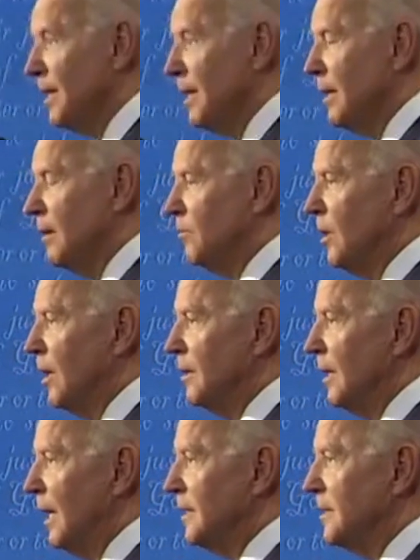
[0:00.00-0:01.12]
left 2
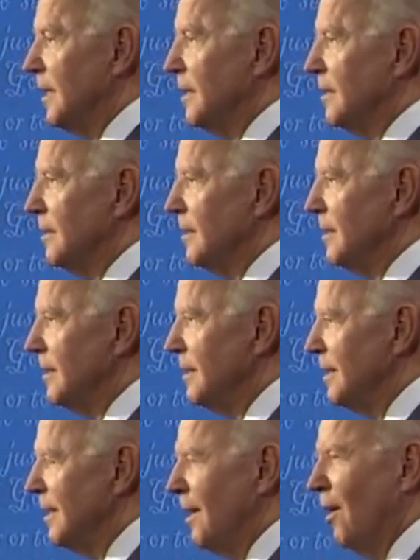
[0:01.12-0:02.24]
days early. You would have lost
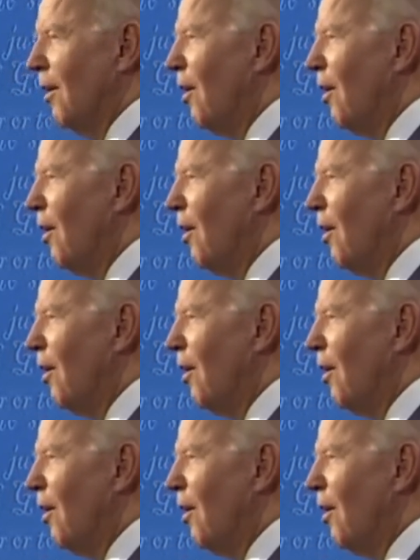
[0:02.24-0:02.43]
every primary.